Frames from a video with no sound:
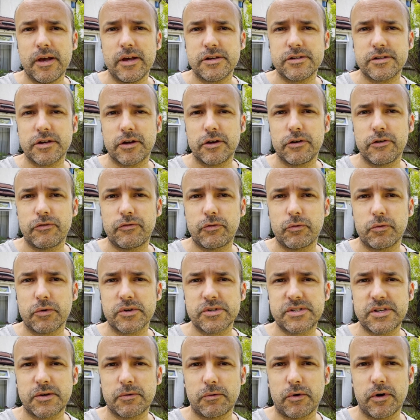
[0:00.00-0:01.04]
So if you want
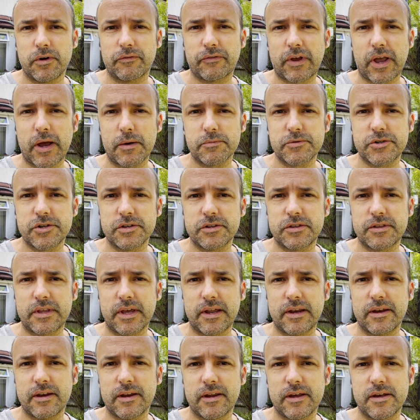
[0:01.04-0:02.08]
to see what I've captured,
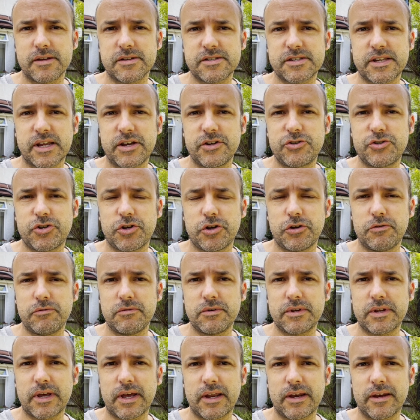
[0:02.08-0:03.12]
then stay
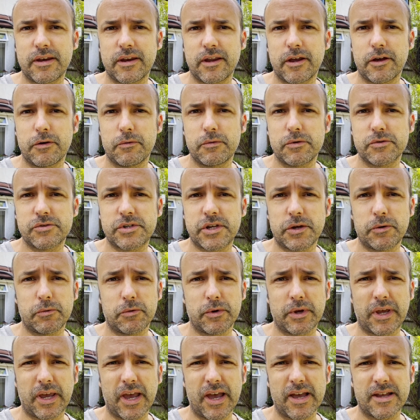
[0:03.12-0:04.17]
tuned and we'll see what
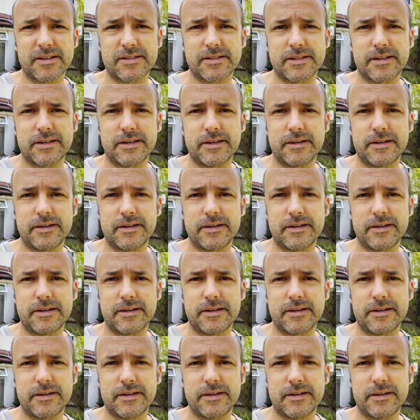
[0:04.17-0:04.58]
we get.